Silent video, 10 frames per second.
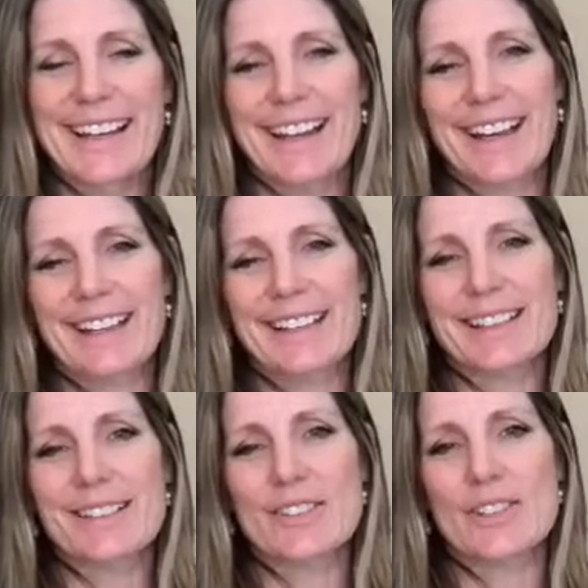
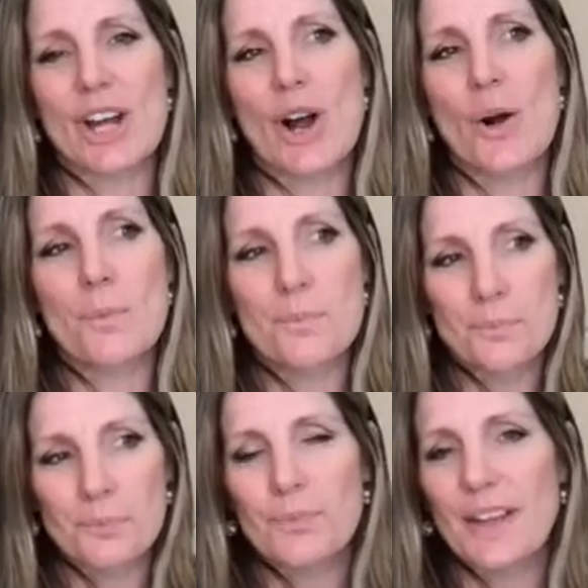And so
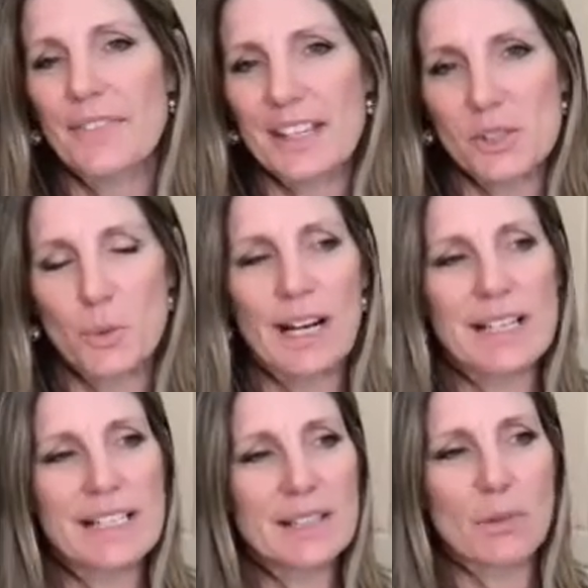that's what I
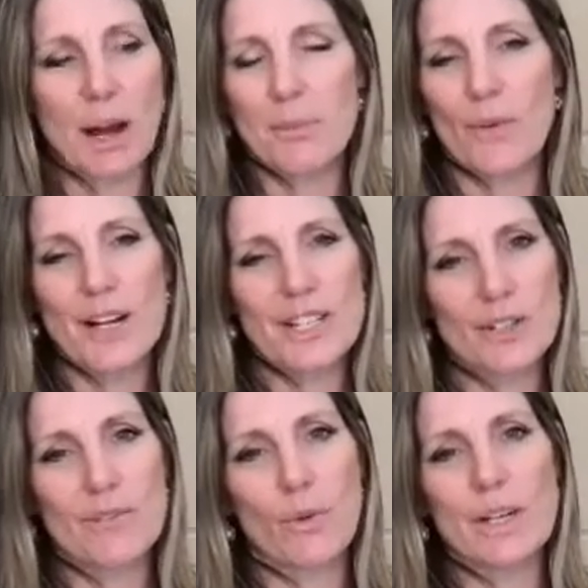did right before I
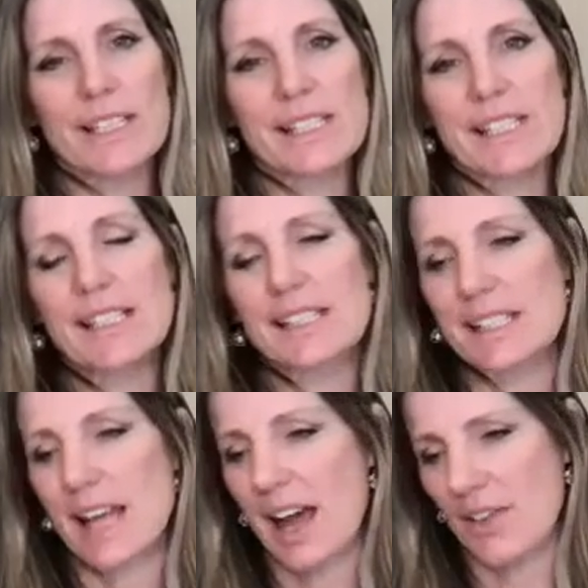turned 46.
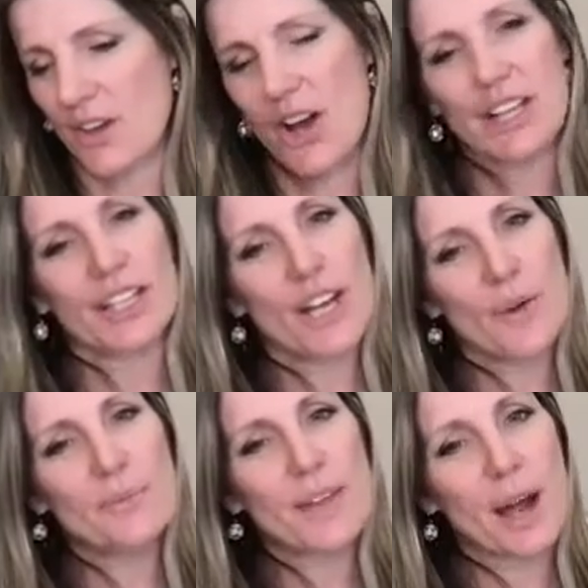I thought,
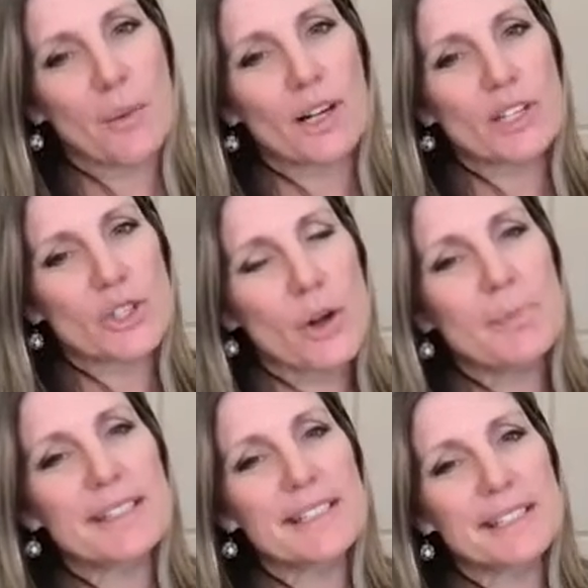I want to show up at